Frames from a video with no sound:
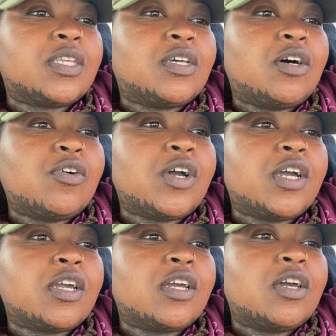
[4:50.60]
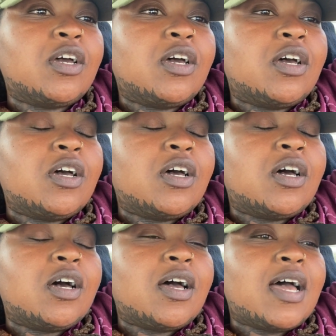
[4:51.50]
Okay.
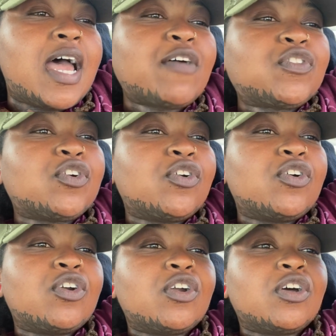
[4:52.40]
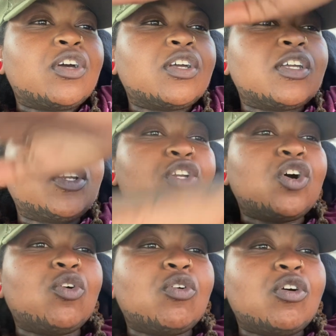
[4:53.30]
After,
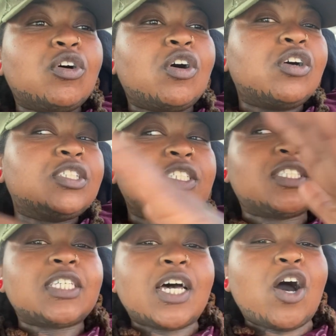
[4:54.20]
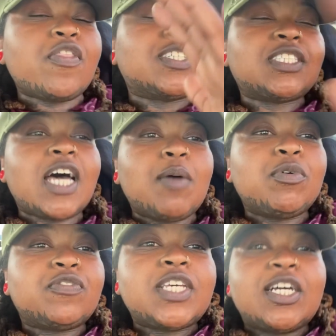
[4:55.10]
all this time
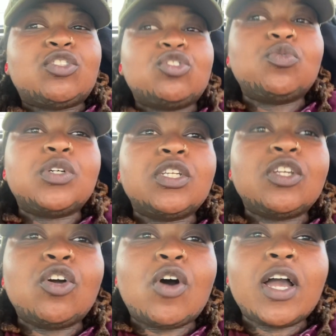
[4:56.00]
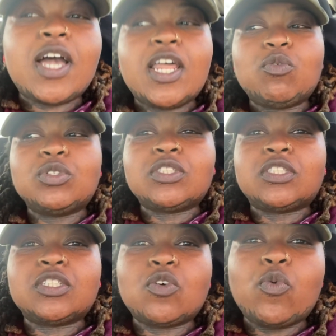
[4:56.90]
of tattooing, I kind of was,
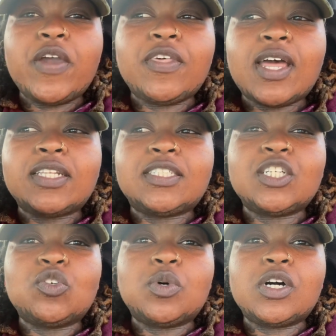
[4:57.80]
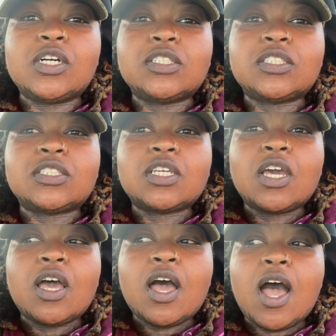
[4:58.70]
the way that I did it was
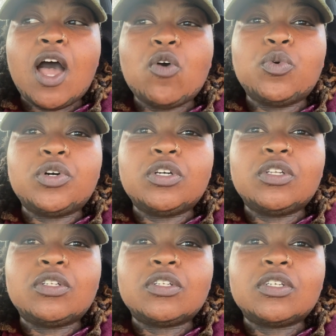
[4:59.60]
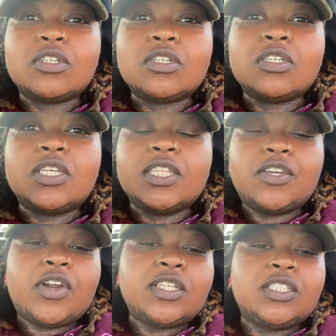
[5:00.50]
I would get
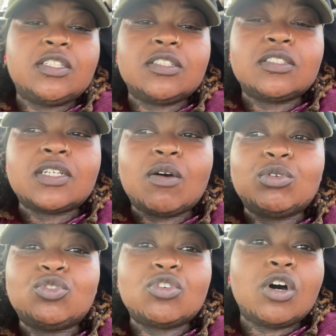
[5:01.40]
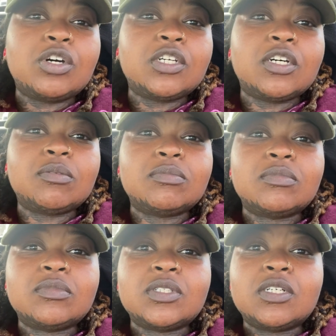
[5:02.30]
their idea, I would draw it up,
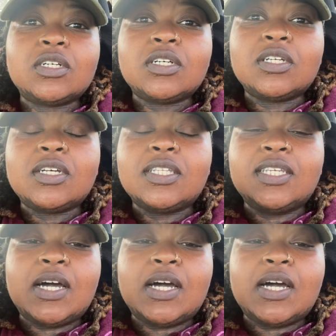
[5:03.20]
and then I